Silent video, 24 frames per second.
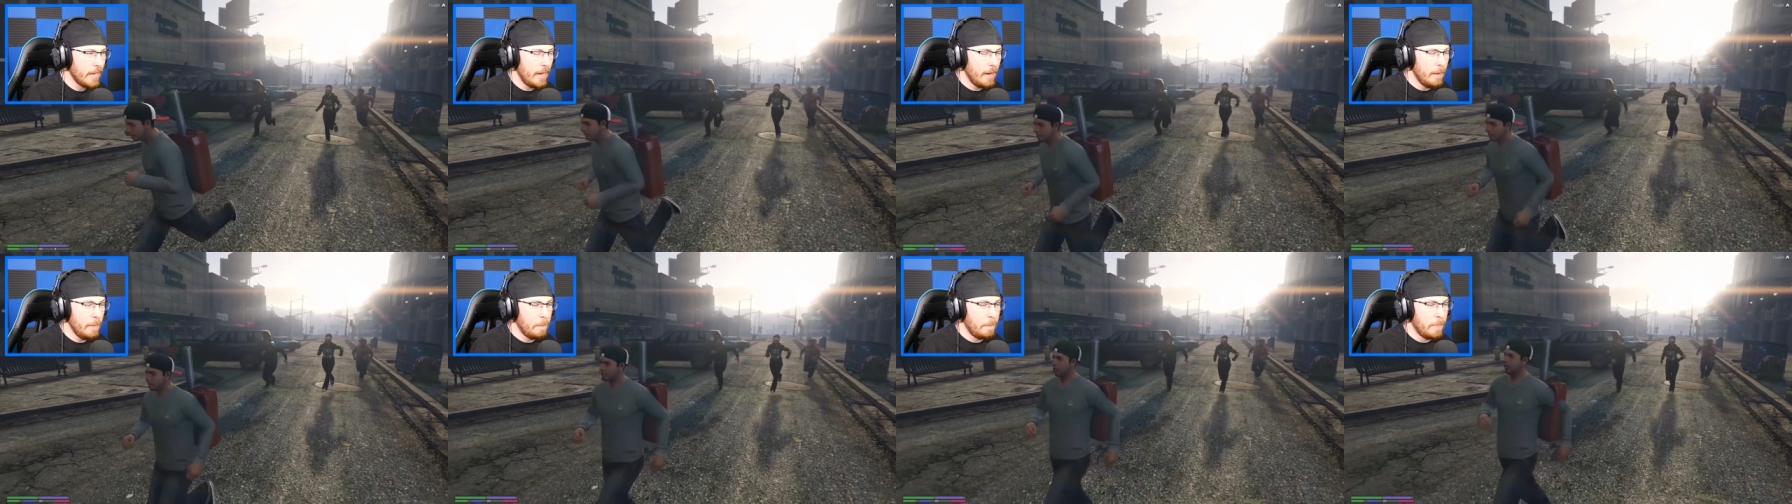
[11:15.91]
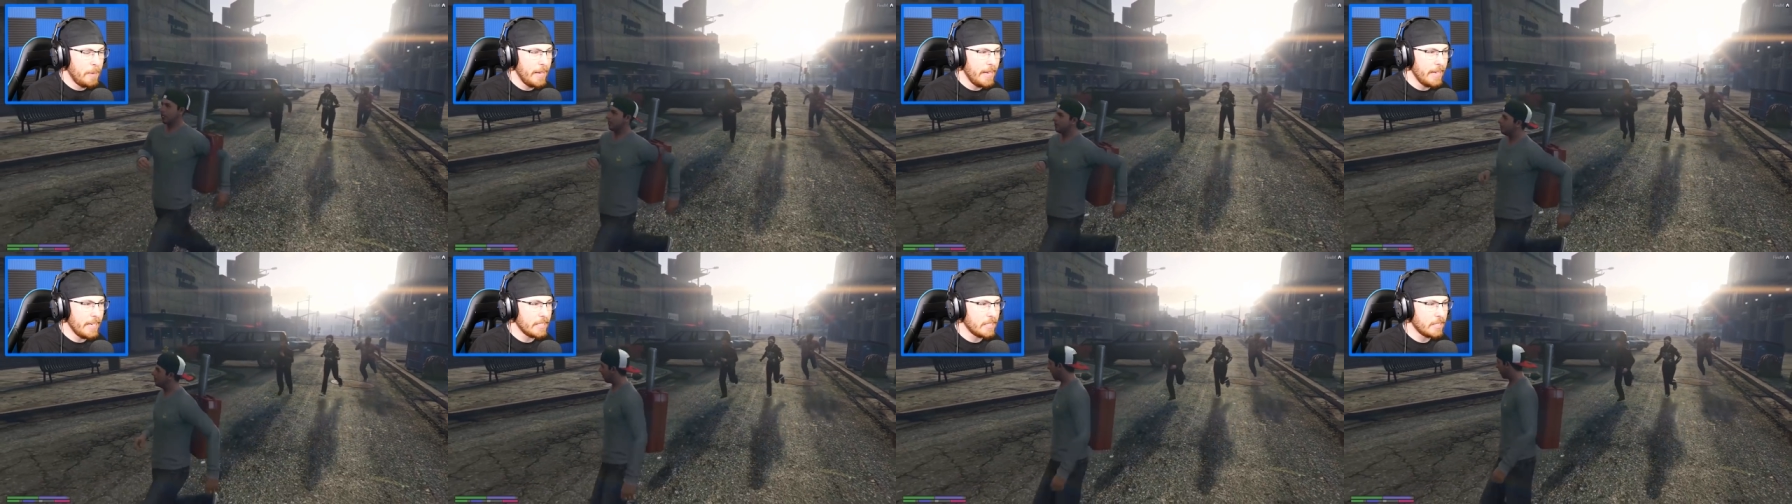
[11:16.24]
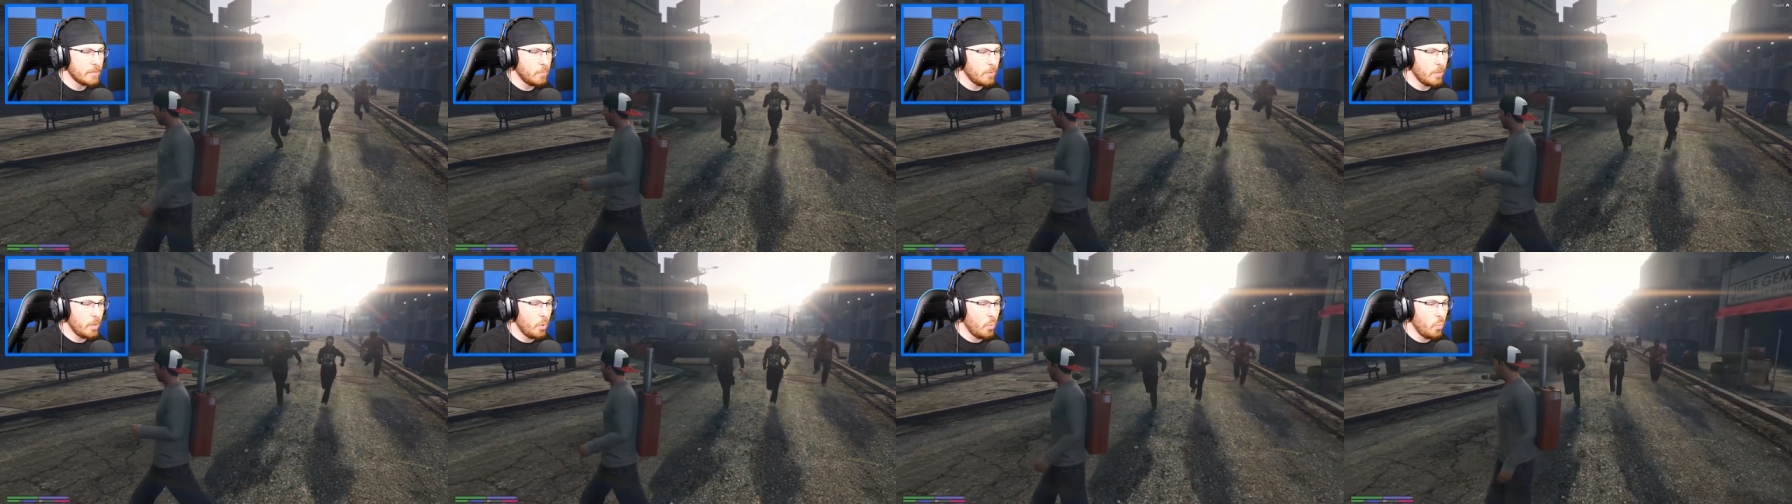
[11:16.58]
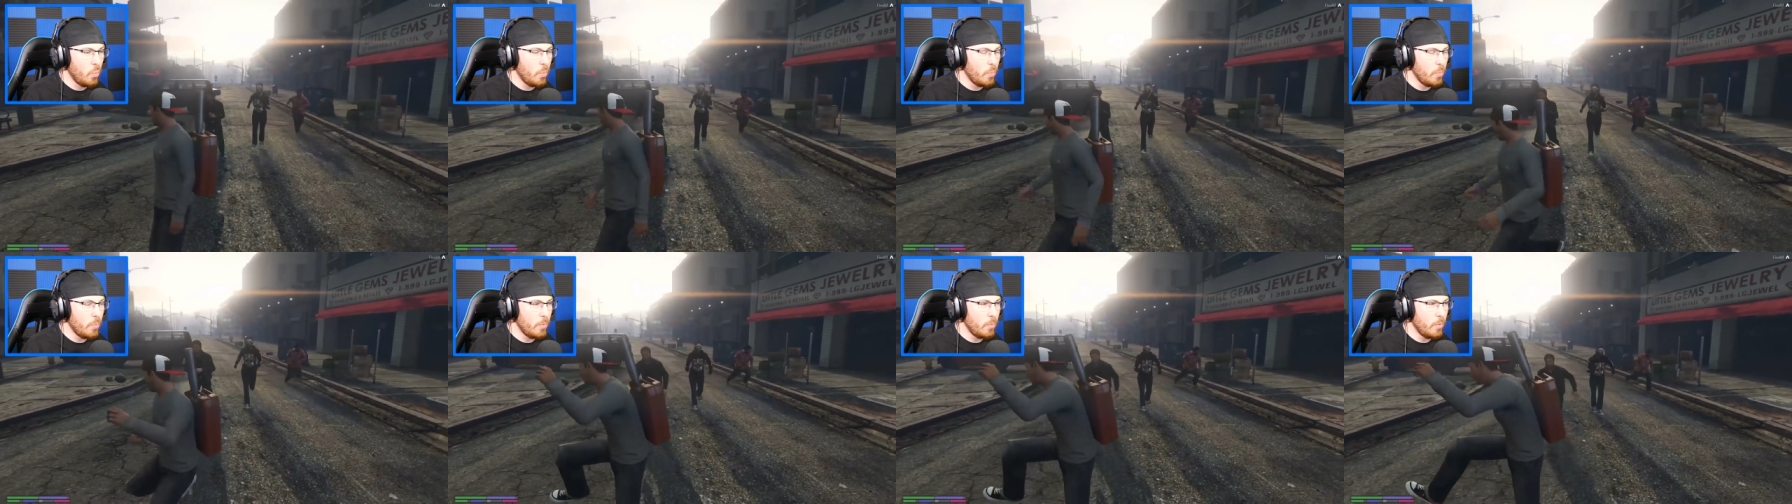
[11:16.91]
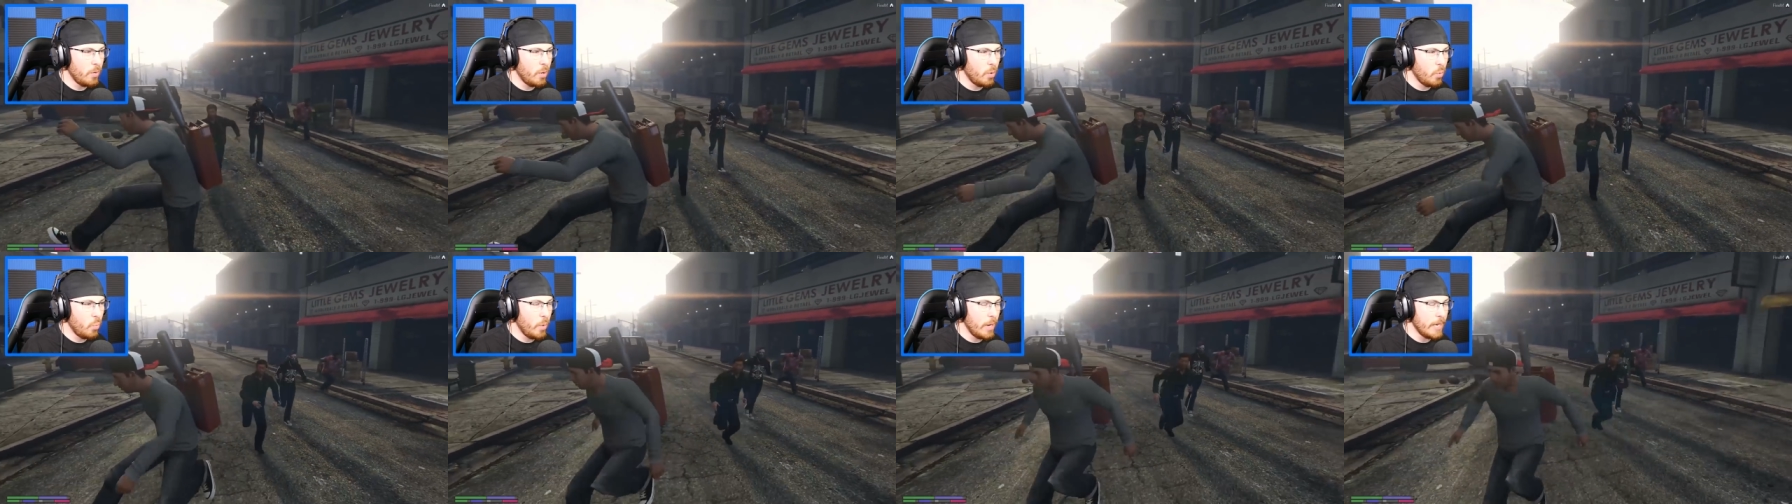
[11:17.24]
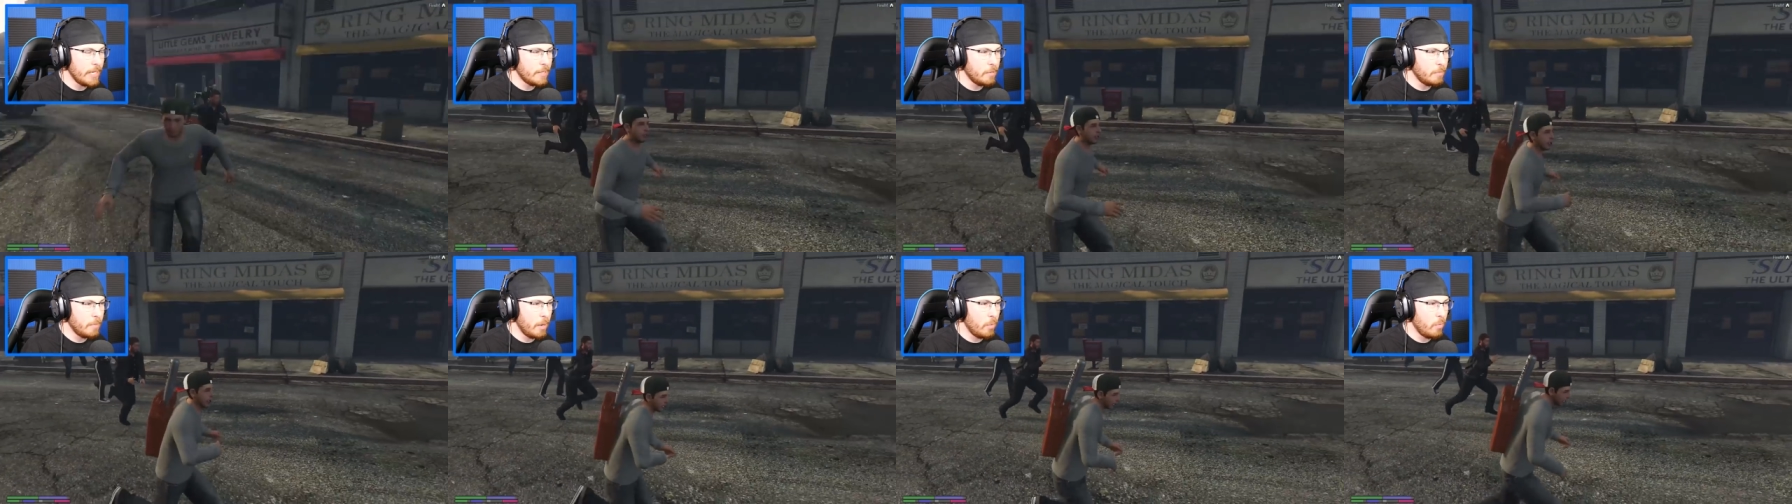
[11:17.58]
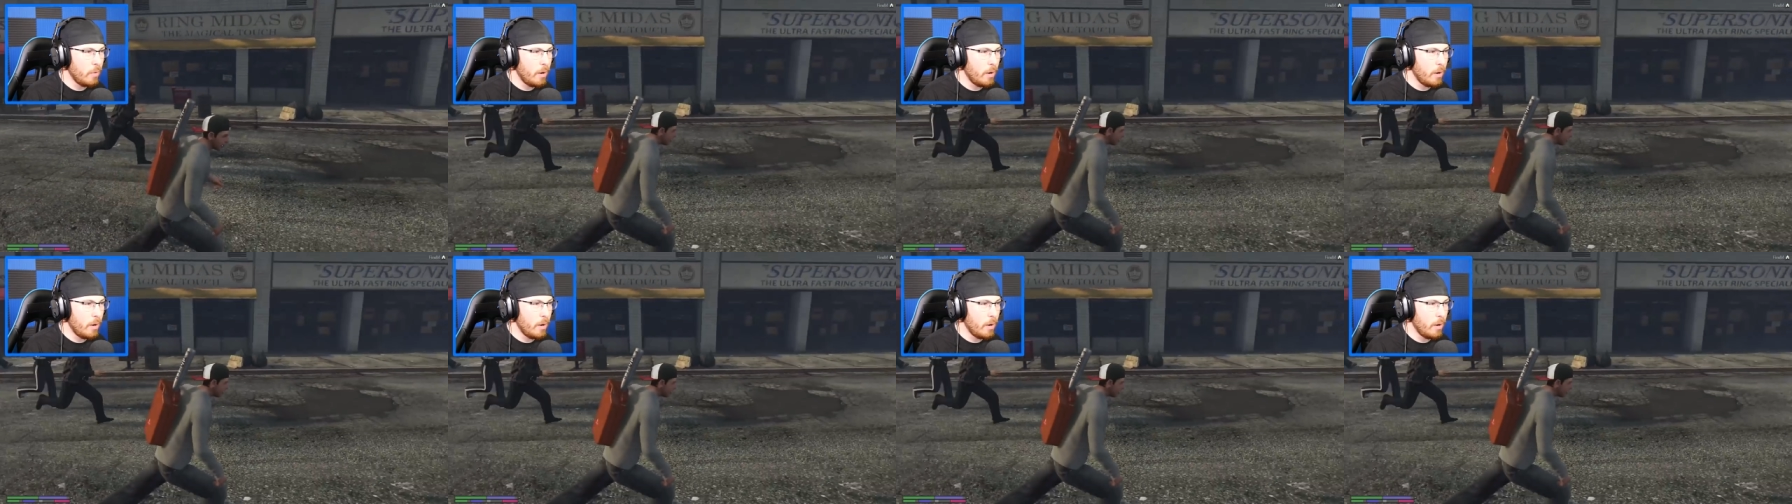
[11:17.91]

I'm pissed. What a what a waste of my